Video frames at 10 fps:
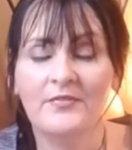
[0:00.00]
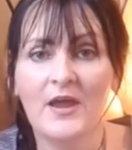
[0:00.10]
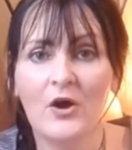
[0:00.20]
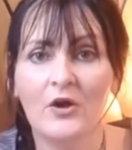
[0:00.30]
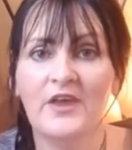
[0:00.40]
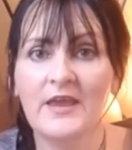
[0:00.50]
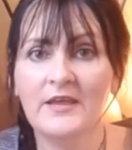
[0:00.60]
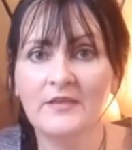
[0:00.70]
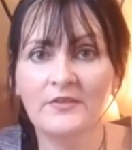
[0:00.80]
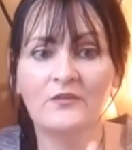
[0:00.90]
They are
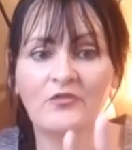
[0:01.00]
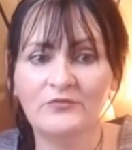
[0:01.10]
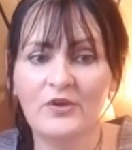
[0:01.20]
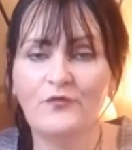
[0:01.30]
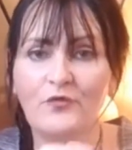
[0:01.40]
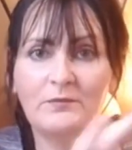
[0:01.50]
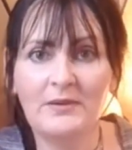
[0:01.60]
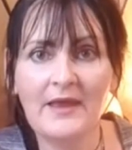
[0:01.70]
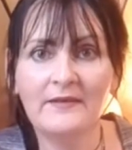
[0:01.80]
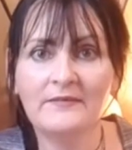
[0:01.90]
taking things from different
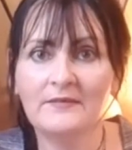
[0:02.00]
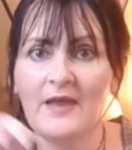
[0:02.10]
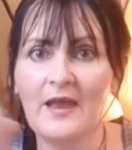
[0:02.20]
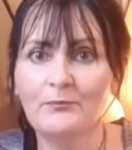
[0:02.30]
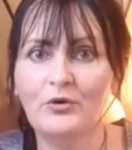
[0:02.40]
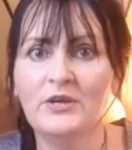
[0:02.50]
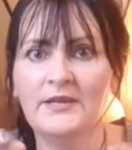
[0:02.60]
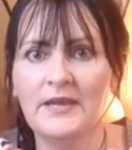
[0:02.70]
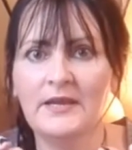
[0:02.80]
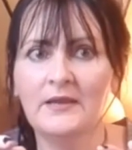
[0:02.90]
places and putting
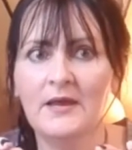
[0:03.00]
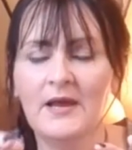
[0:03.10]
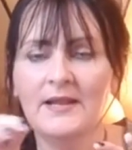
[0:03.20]
it in,